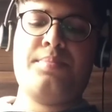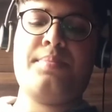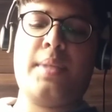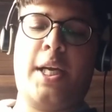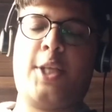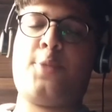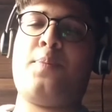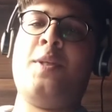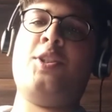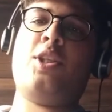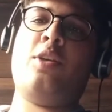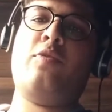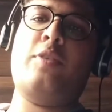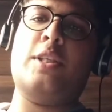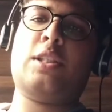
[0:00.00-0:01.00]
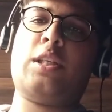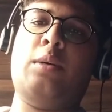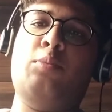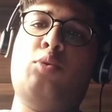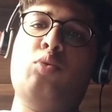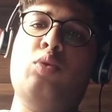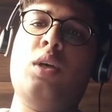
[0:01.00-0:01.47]
expansion phase
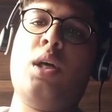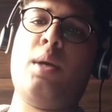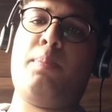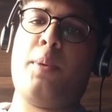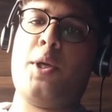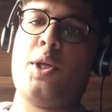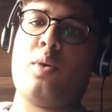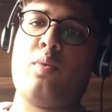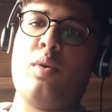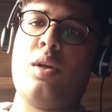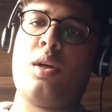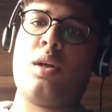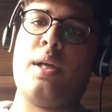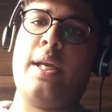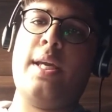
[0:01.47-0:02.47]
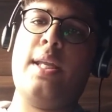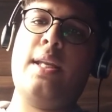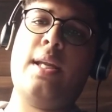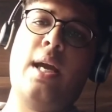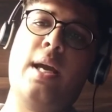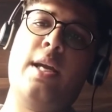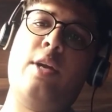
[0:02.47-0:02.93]
come to the particular
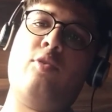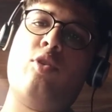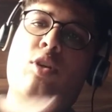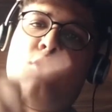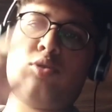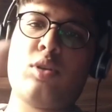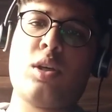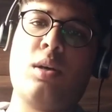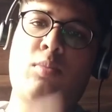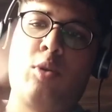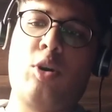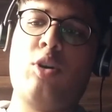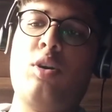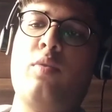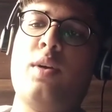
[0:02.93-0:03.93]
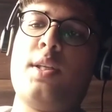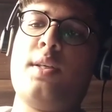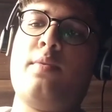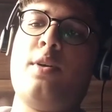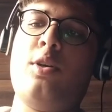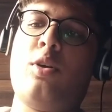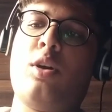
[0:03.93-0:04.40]
area, it will also come all over the
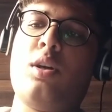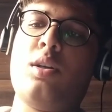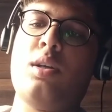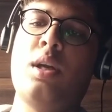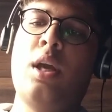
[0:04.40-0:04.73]
world, not